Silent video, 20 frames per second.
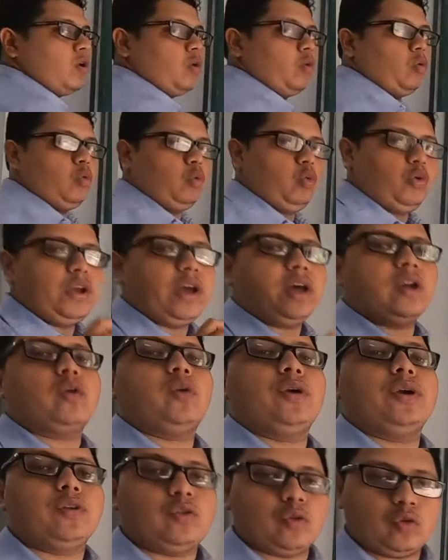We are
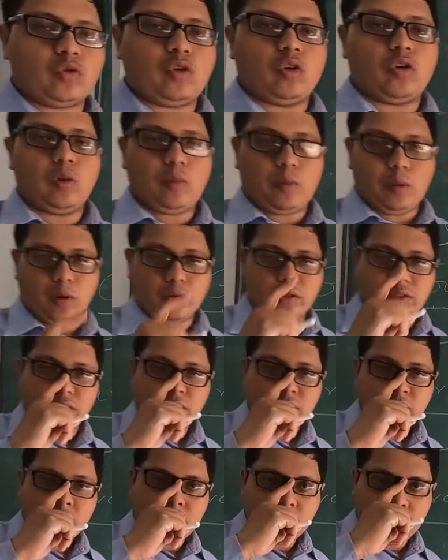going to talk about
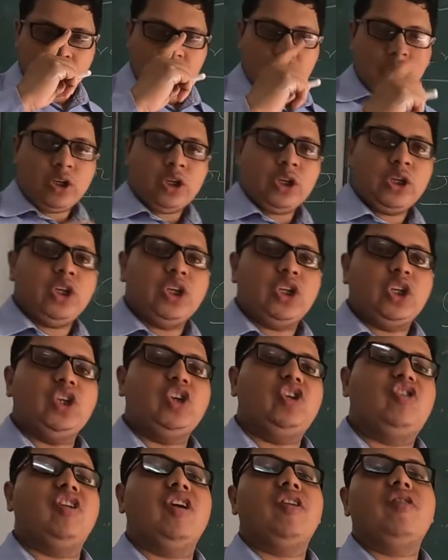the
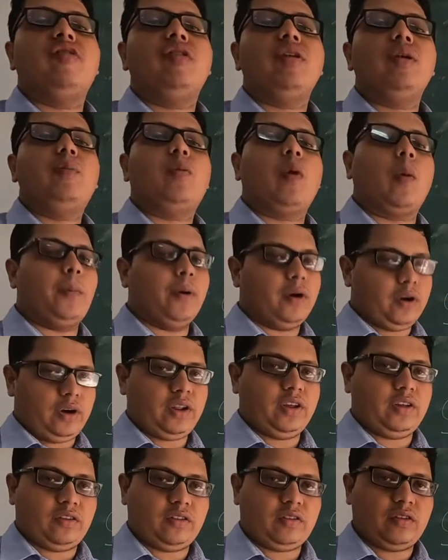general
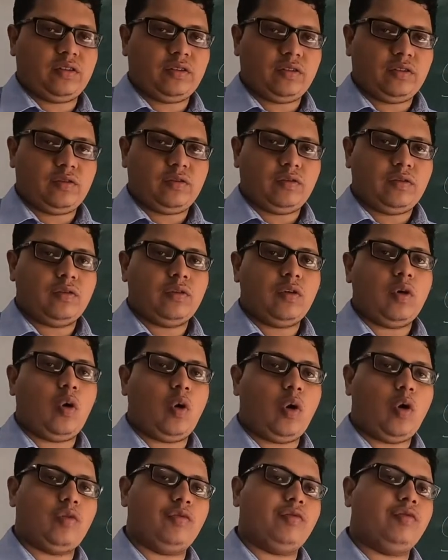properties
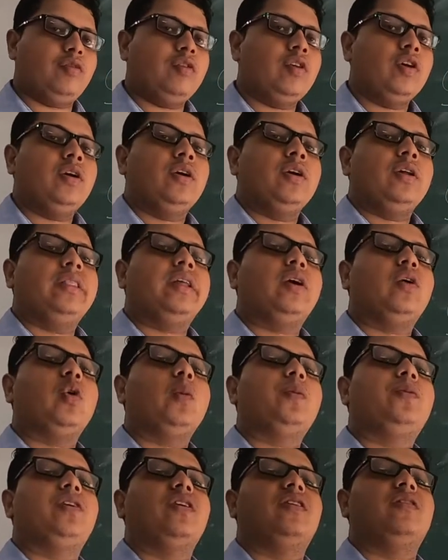of the
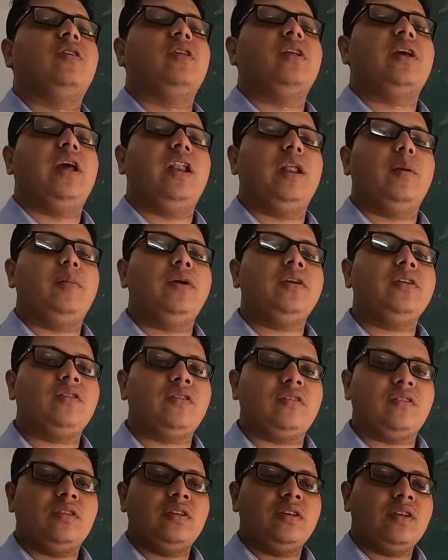group 16
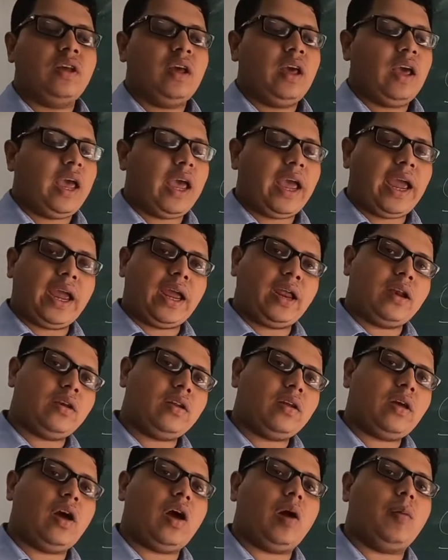elements and
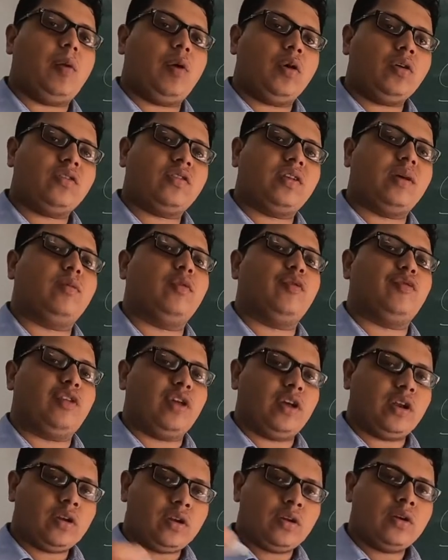about some of
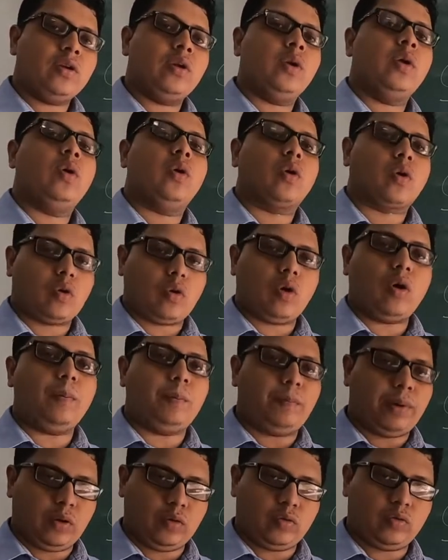their
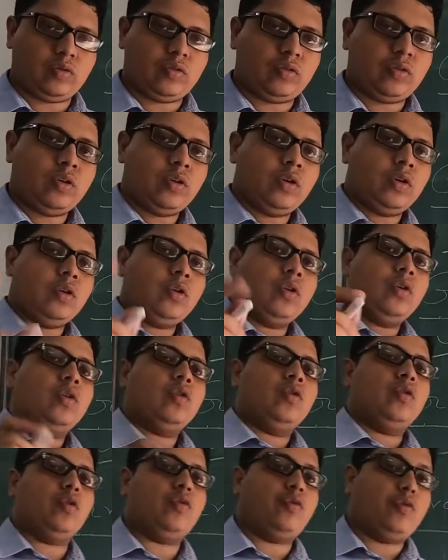compounds.
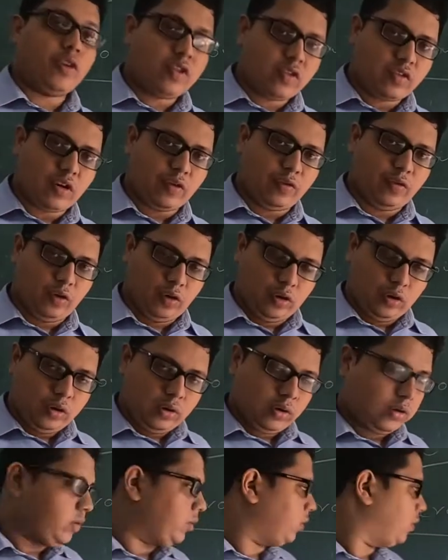So first of
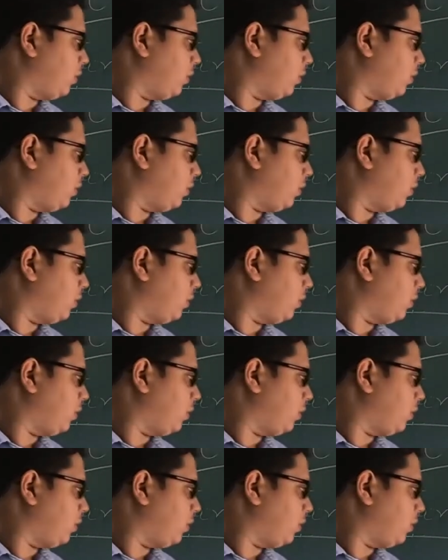all,